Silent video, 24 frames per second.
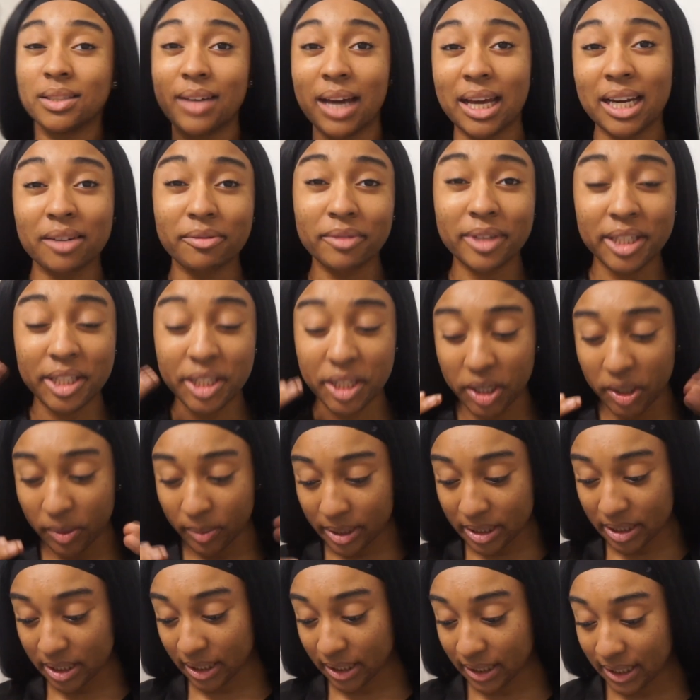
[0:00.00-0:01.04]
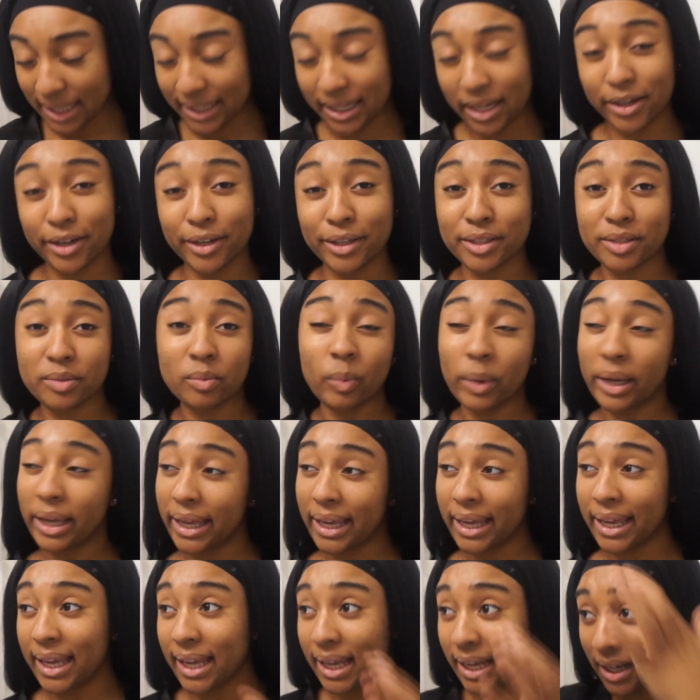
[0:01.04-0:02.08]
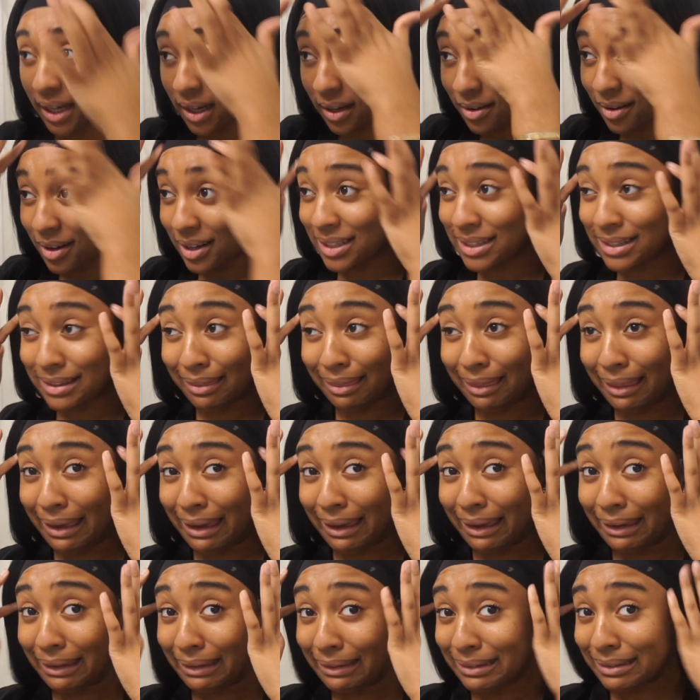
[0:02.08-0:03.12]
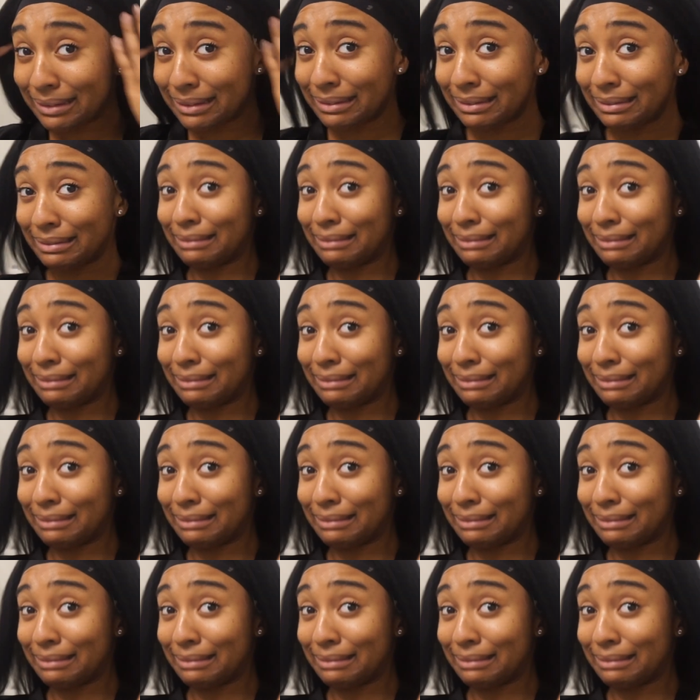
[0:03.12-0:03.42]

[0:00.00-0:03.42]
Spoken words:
I don't really know what it's looking like under this wig, under this lace,